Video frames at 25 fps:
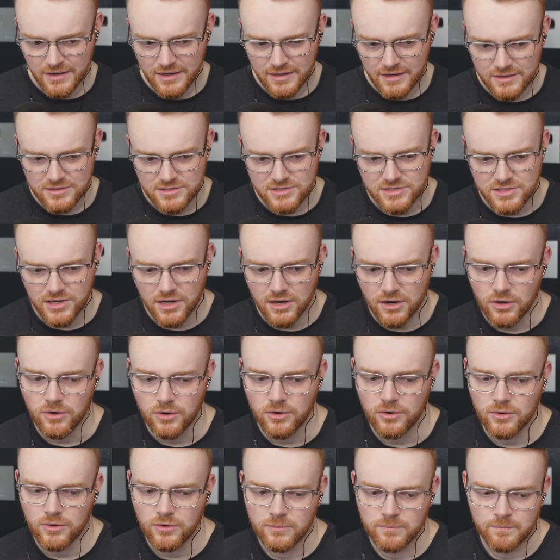
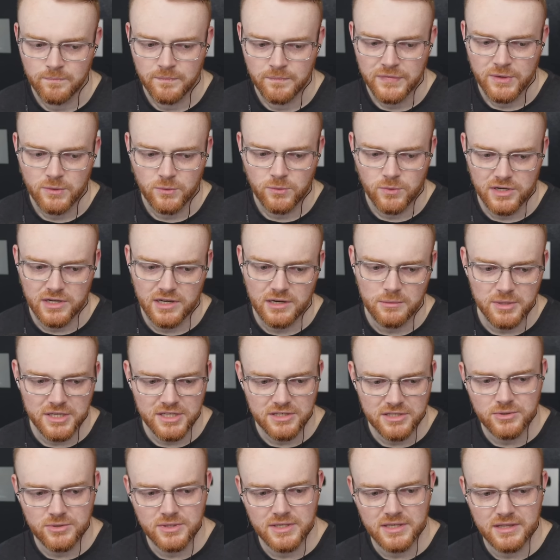So we're going to be
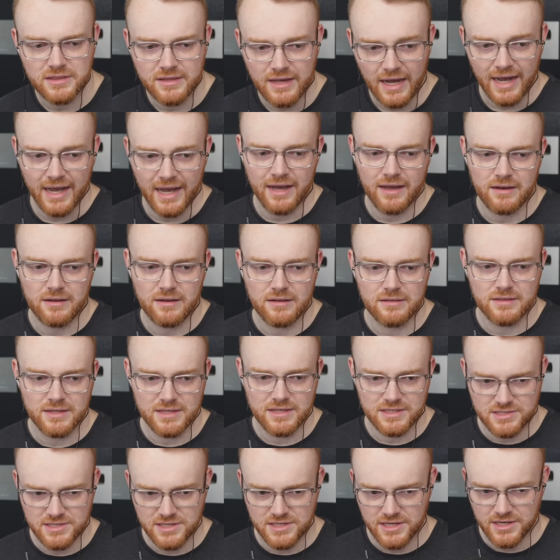doing that
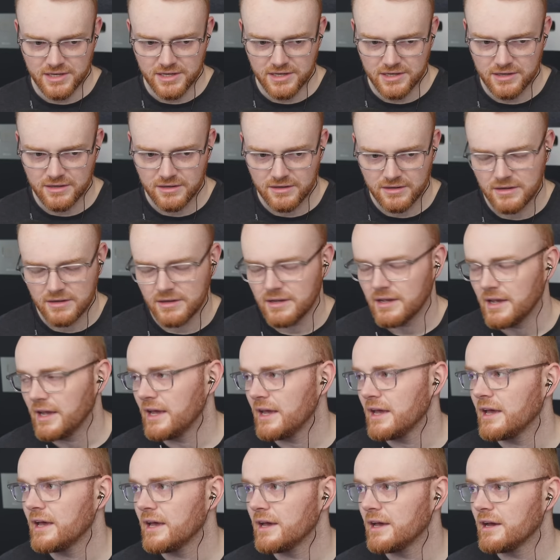this year,
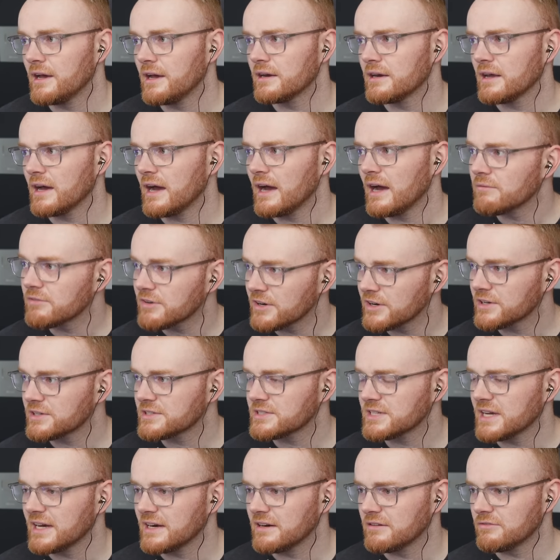and I'm very
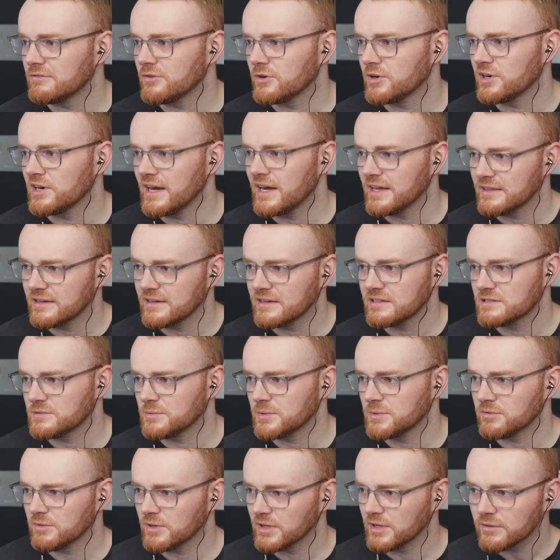excited for it. I think it's
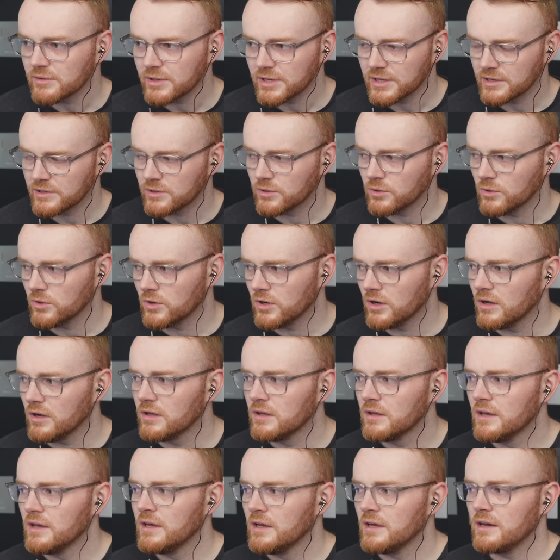going to be really, really cool.
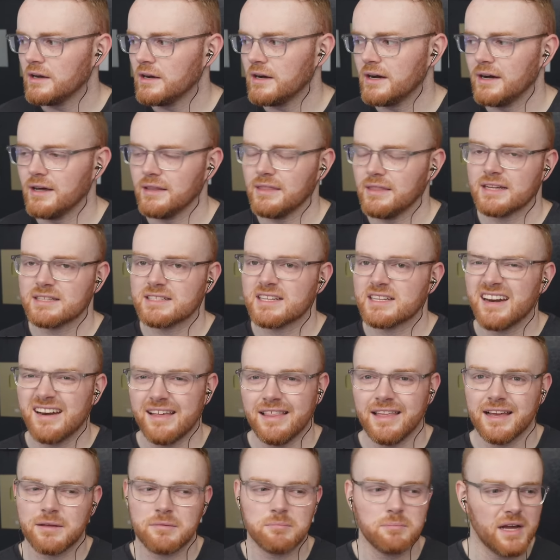Uh, that's kind
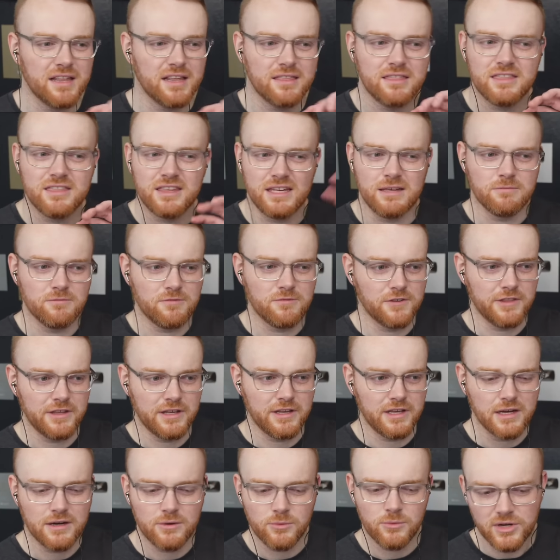of like my theme for the
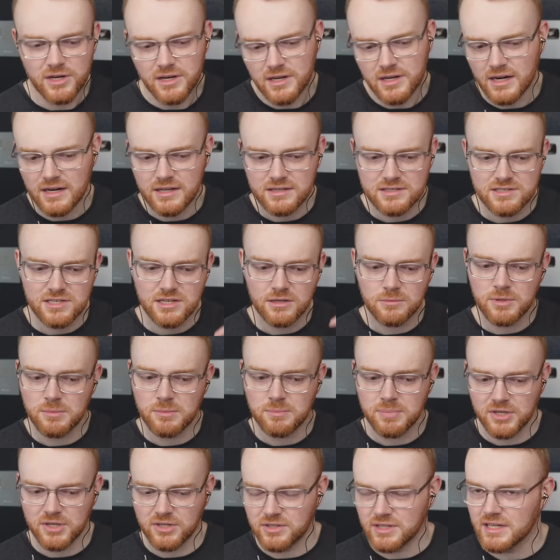year. We're going to still be
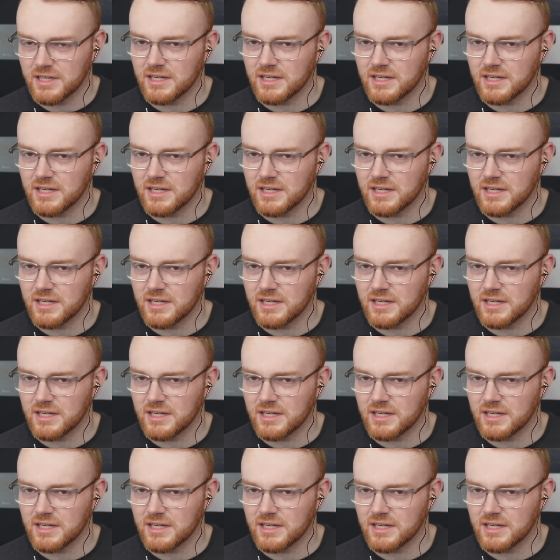building